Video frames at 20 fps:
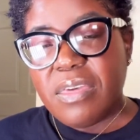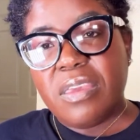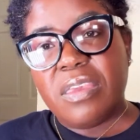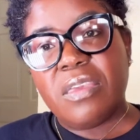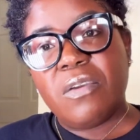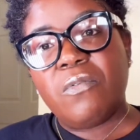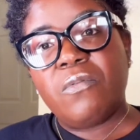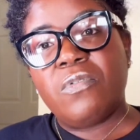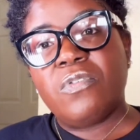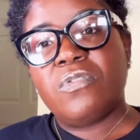
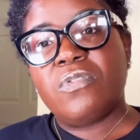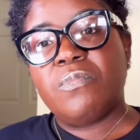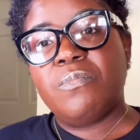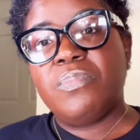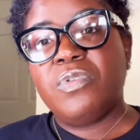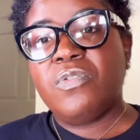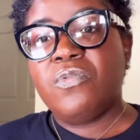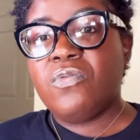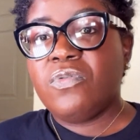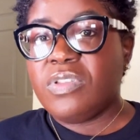it was
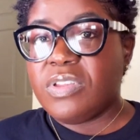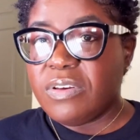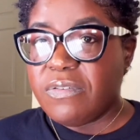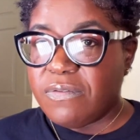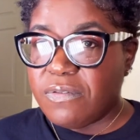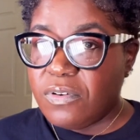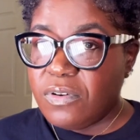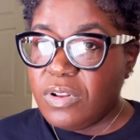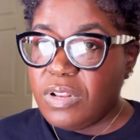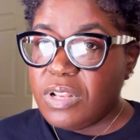
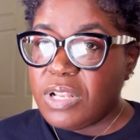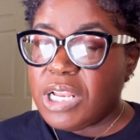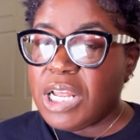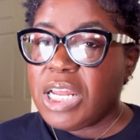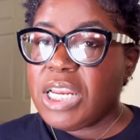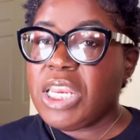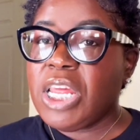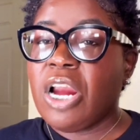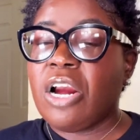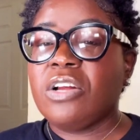beautiful.
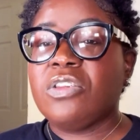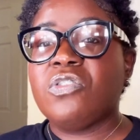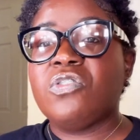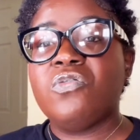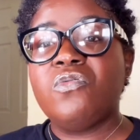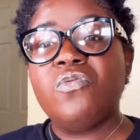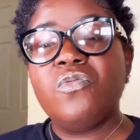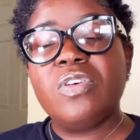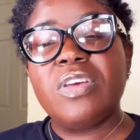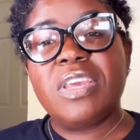There are
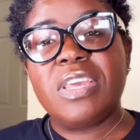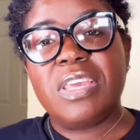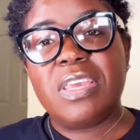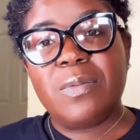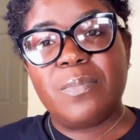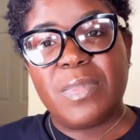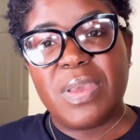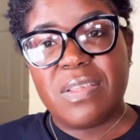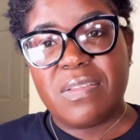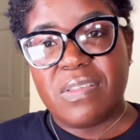two key
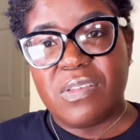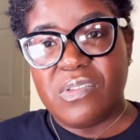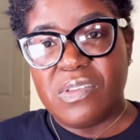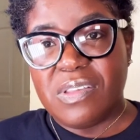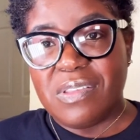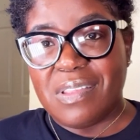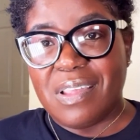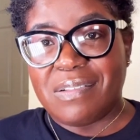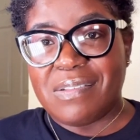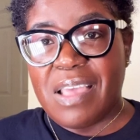
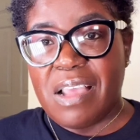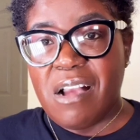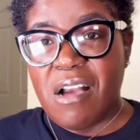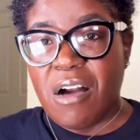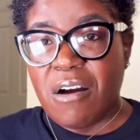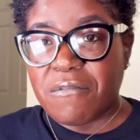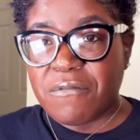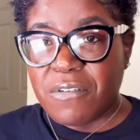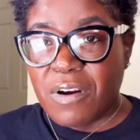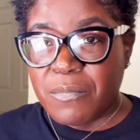messages that I
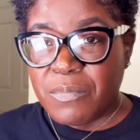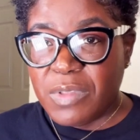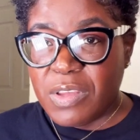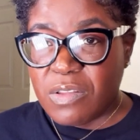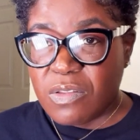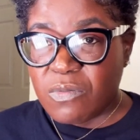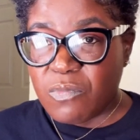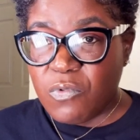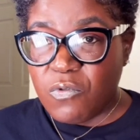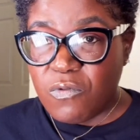got from
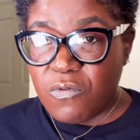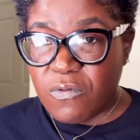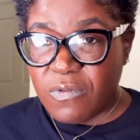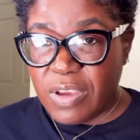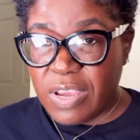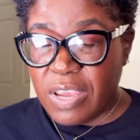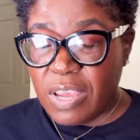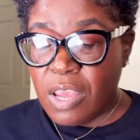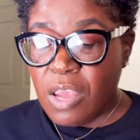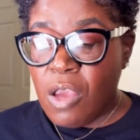this
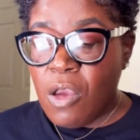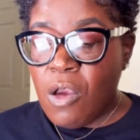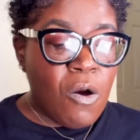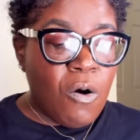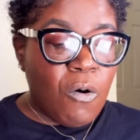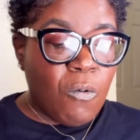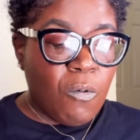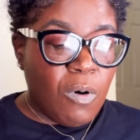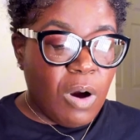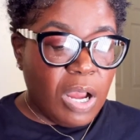movie.
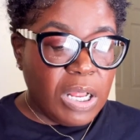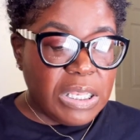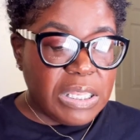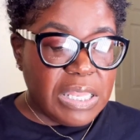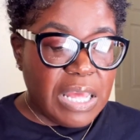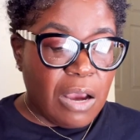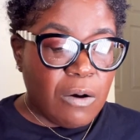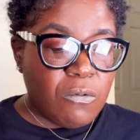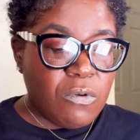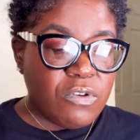One
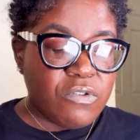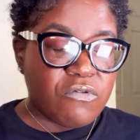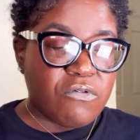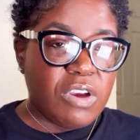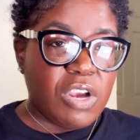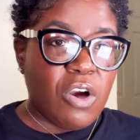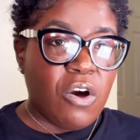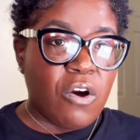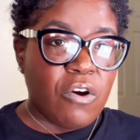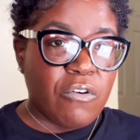that was
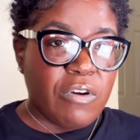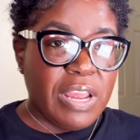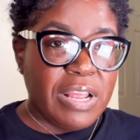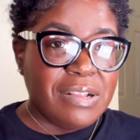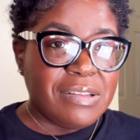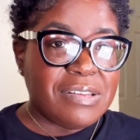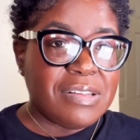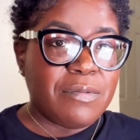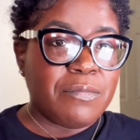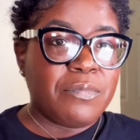
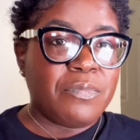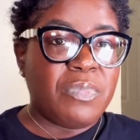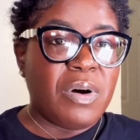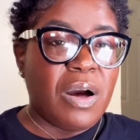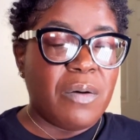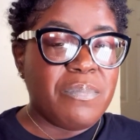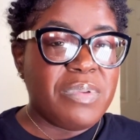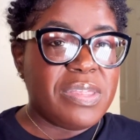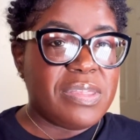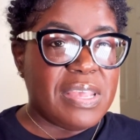recurrent,
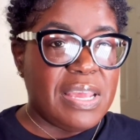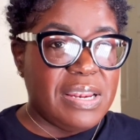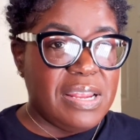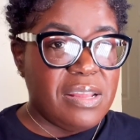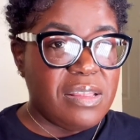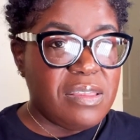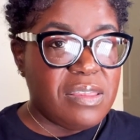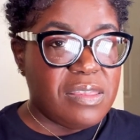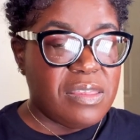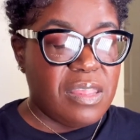Bob said
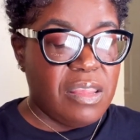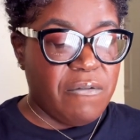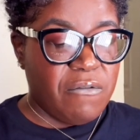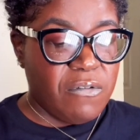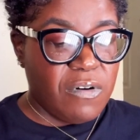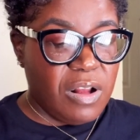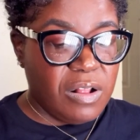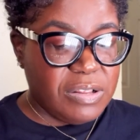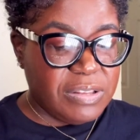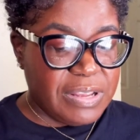it
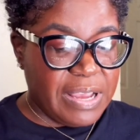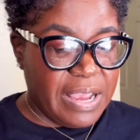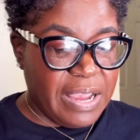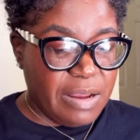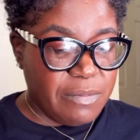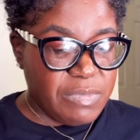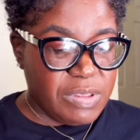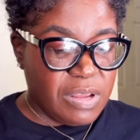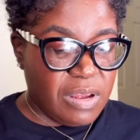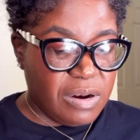several
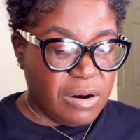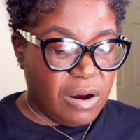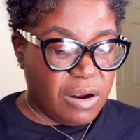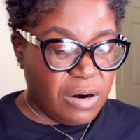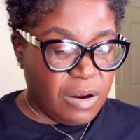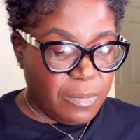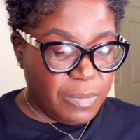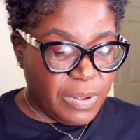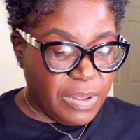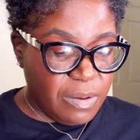times, and
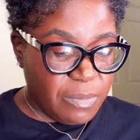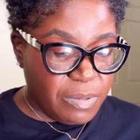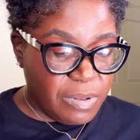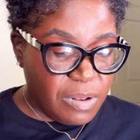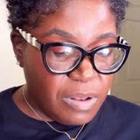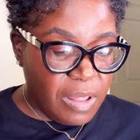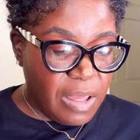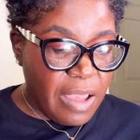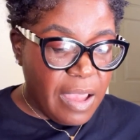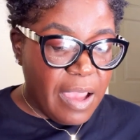other
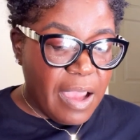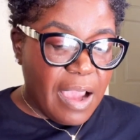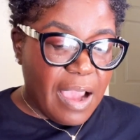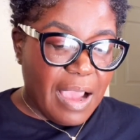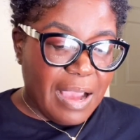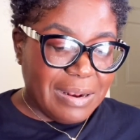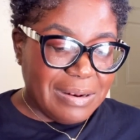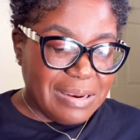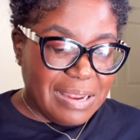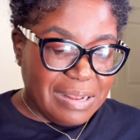people,
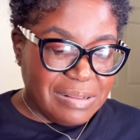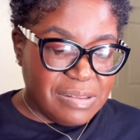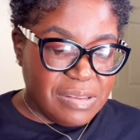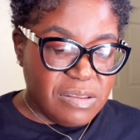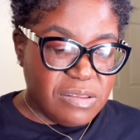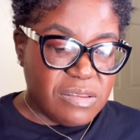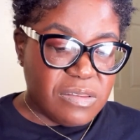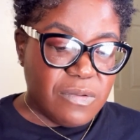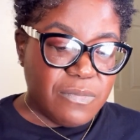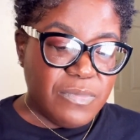and that
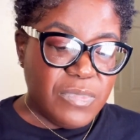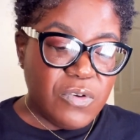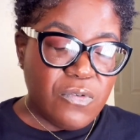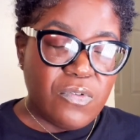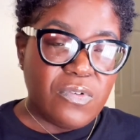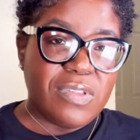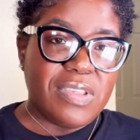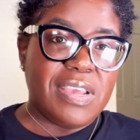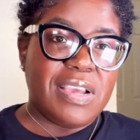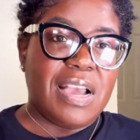is the
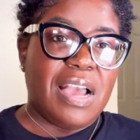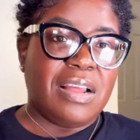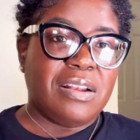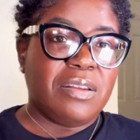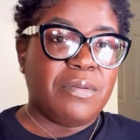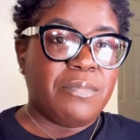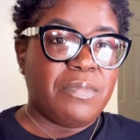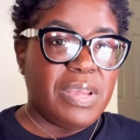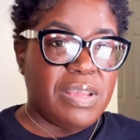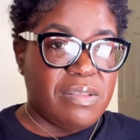music and
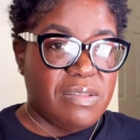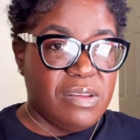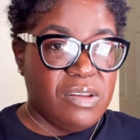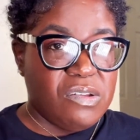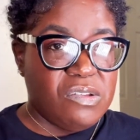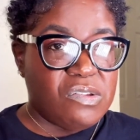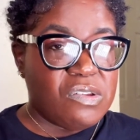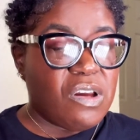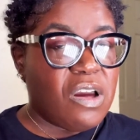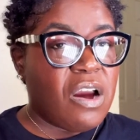the
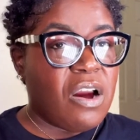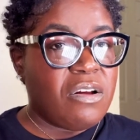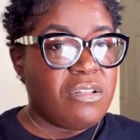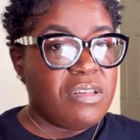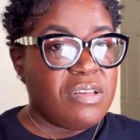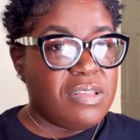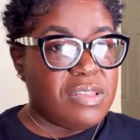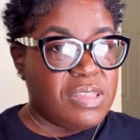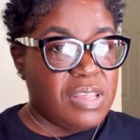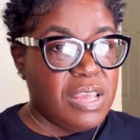message are
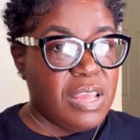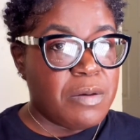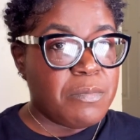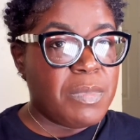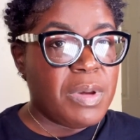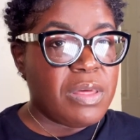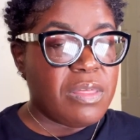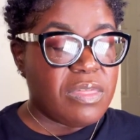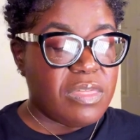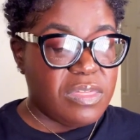the
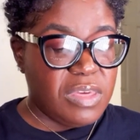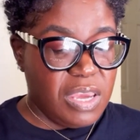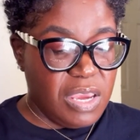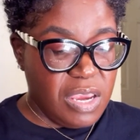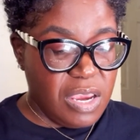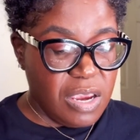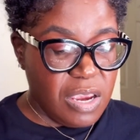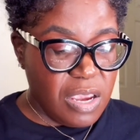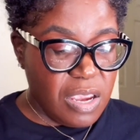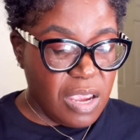same
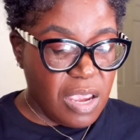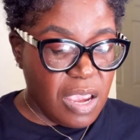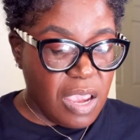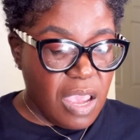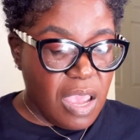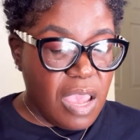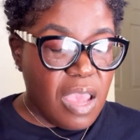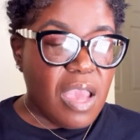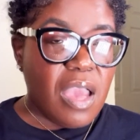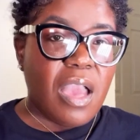thing.
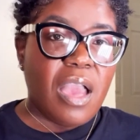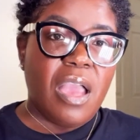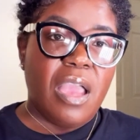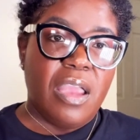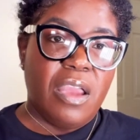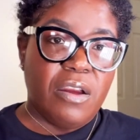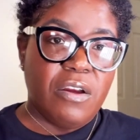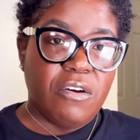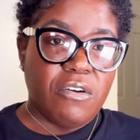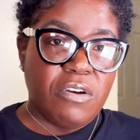I
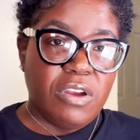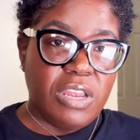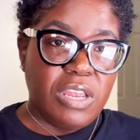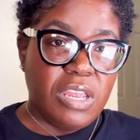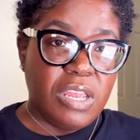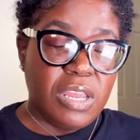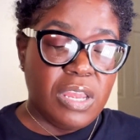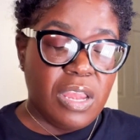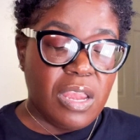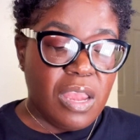
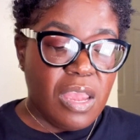agree.